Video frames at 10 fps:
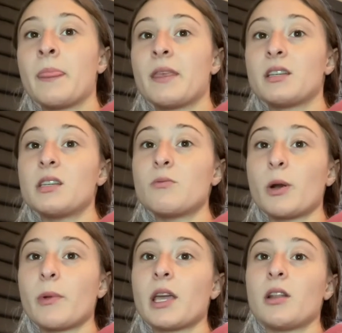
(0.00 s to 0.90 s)
This is where
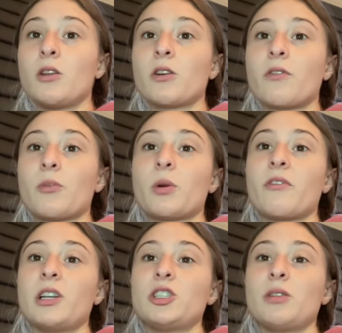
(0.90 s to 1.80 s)
we can look for
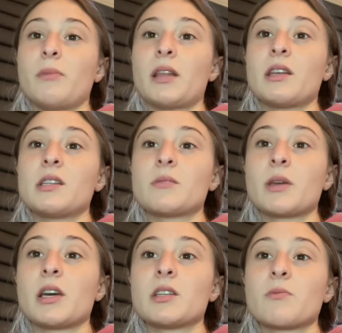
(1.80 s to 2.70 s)
prevention methods
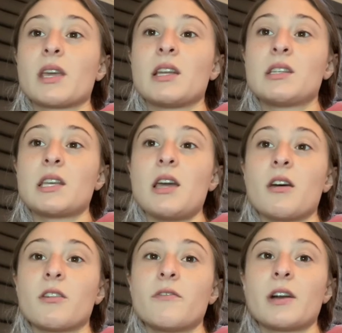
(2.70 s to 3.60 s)
because we can see
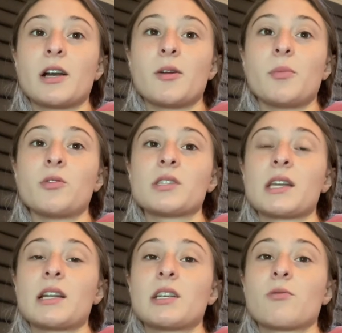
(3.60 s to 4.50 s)
other variables
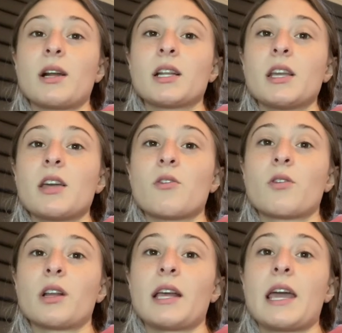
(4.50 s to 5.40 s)
that directly
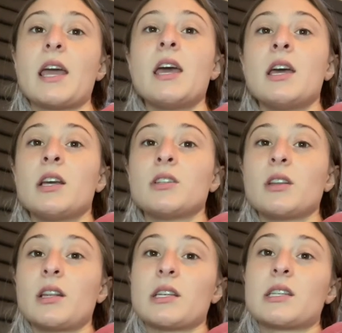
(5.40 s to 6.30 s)
correlate
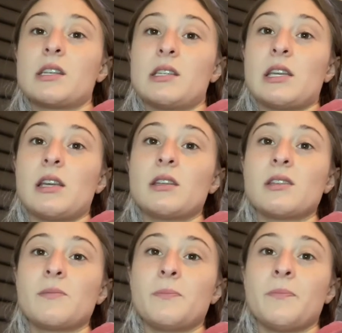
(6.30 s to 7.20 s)
to this disease.